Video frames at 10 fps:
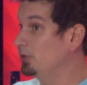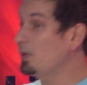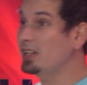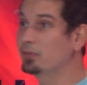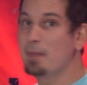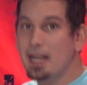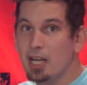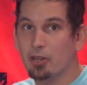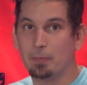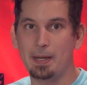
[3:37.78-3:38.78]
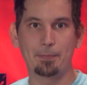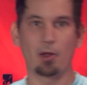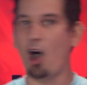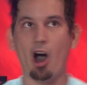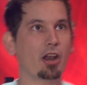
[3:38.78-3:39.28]
as well as many other
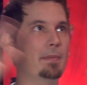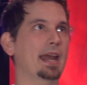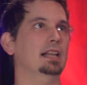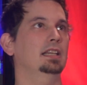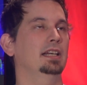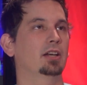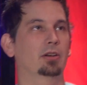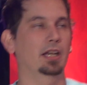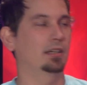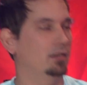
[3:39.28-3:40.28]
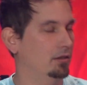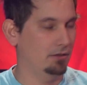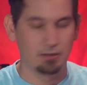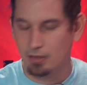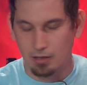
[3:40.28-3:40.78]
people, automatically go like,
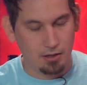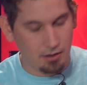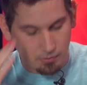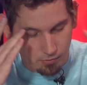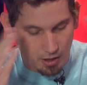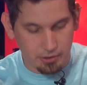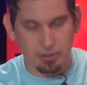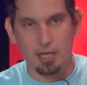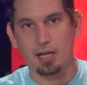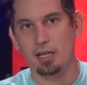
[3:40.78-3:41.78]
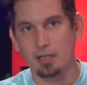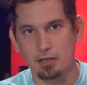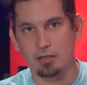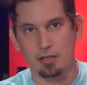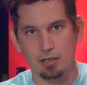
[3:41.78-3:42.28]
dude, are you kidding?
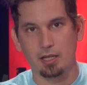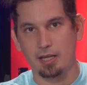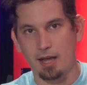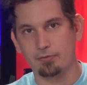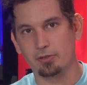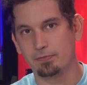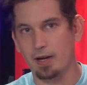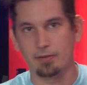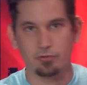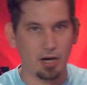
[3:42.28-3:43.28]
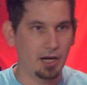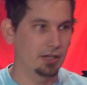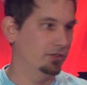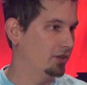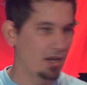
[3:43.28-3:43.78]
They're gonna like, after five
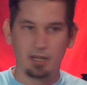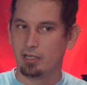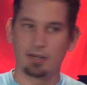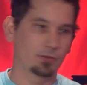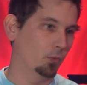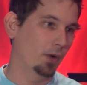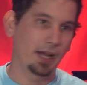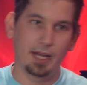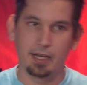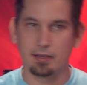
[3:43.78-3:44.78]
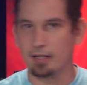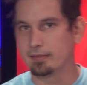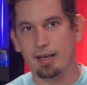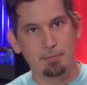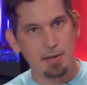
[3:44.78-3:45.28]
tries, gonna have to wait like
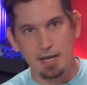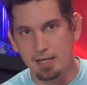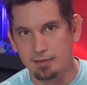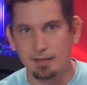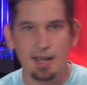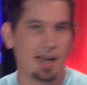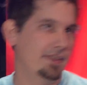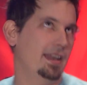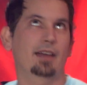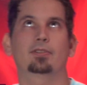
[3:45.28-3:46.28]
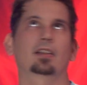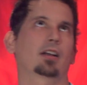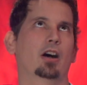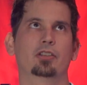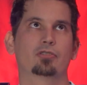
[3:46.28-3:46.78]
10 minutes, and then after like
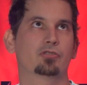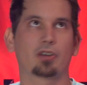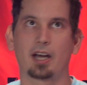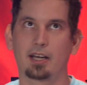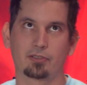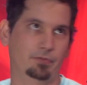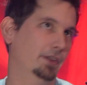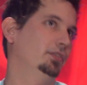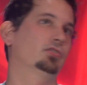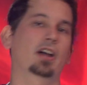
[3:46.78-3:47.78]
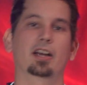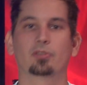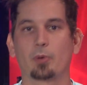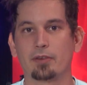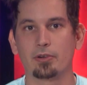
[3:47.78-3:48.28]
100 tries or 50 tries
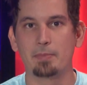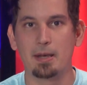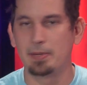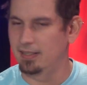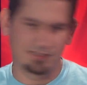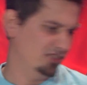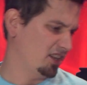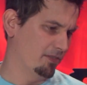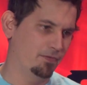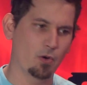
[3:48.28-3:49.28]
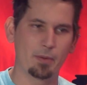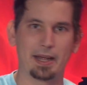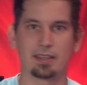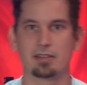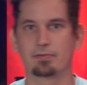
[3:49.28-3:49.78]
or whatever it may be, it's just gonna
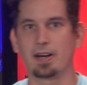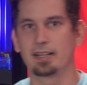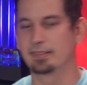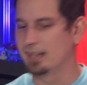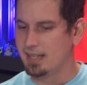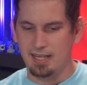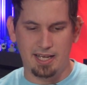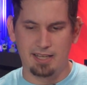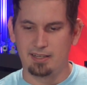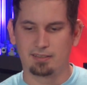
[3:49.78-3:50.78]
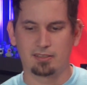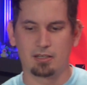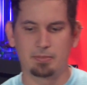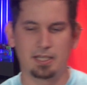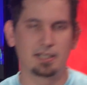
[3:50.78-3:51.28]
format the device and it's
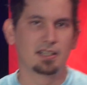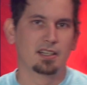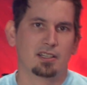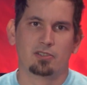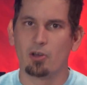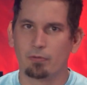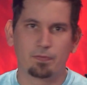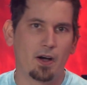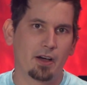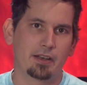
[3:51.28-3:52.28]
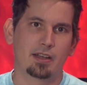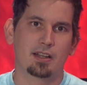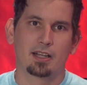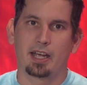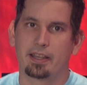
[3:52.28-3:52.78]
gonna be no fun,
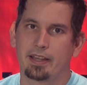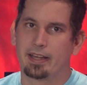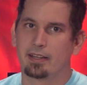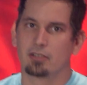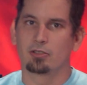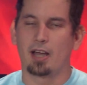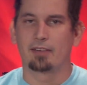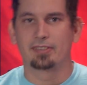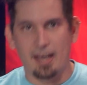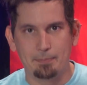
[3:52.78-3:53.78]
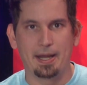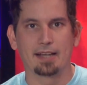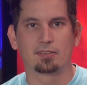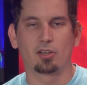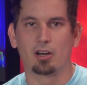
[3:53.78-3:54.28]
and then you'll have sad
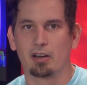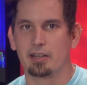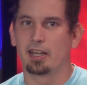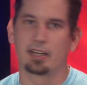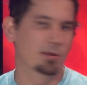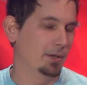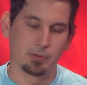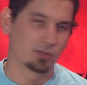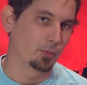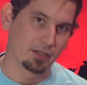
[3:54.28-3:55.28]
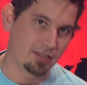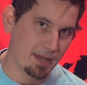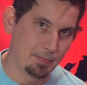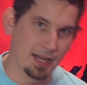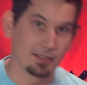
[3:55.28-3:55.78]
pants on and nobody wants to wear
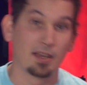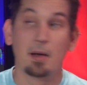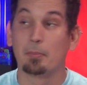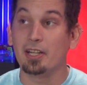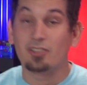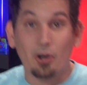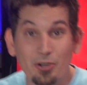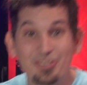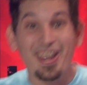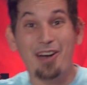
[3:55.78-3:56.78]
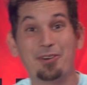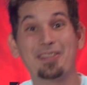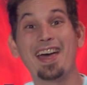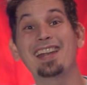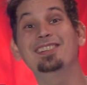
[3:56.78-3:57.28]
sad pants. But it turns out
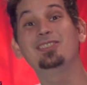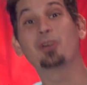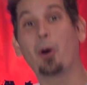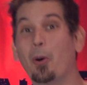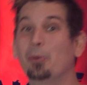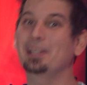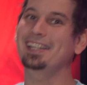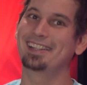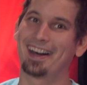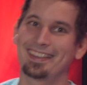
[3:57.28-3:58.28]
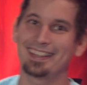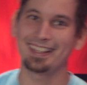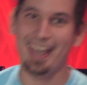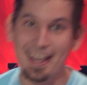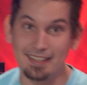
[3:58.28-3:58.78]
that is totally not the
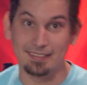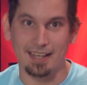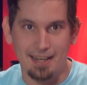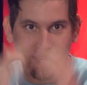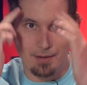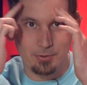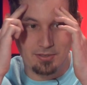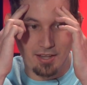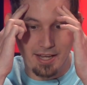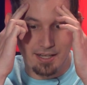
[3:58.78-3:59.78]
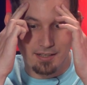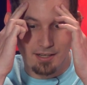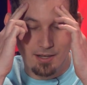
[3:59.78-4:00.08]
case. And I was like